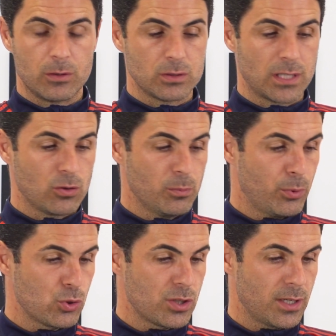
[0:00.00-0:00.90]
Because that
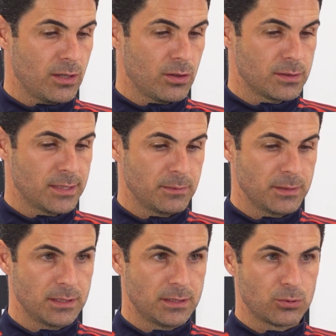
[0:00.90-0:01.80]
composure a lot of times
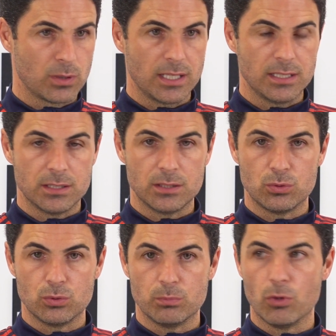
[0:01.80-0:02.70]
is related
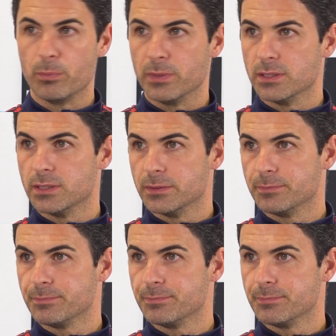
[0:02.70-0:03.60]
to moments.
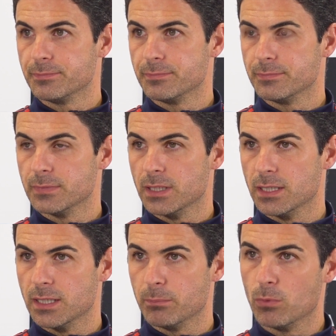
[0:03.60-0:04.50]

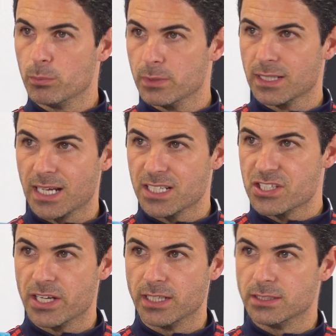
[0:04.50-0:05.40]
And a moment can
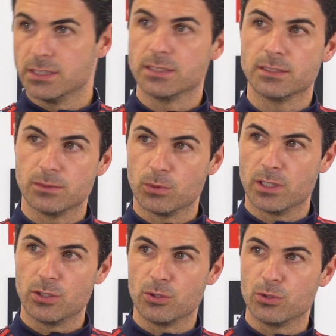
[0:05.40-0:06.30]
change,
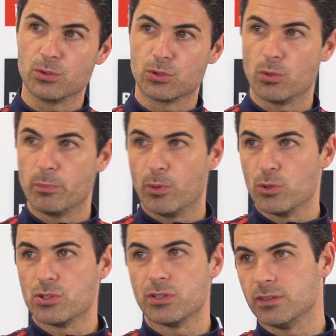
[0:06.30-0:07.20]
whether you use
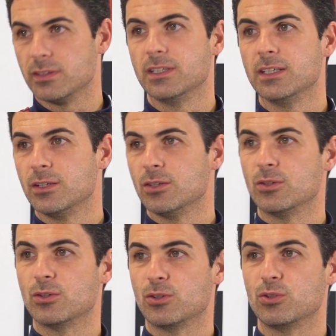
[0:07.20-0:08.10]
composure
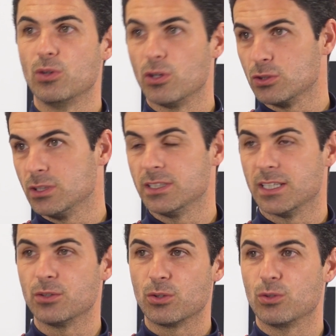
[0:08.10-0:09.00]
or you lost it
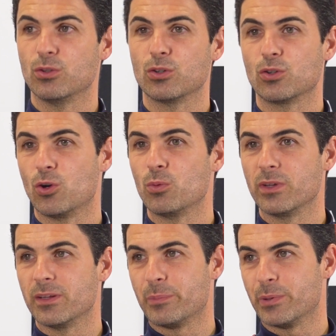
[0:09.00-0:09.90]
and you cannot cope
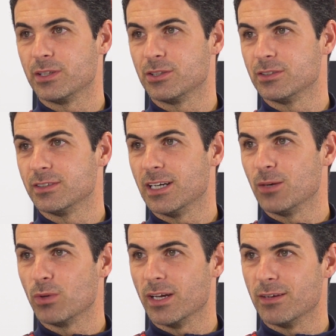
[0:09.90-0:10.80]
with the pressure.
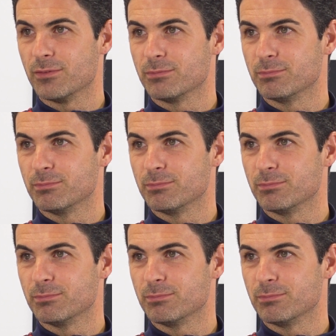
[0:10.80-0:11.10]
And we have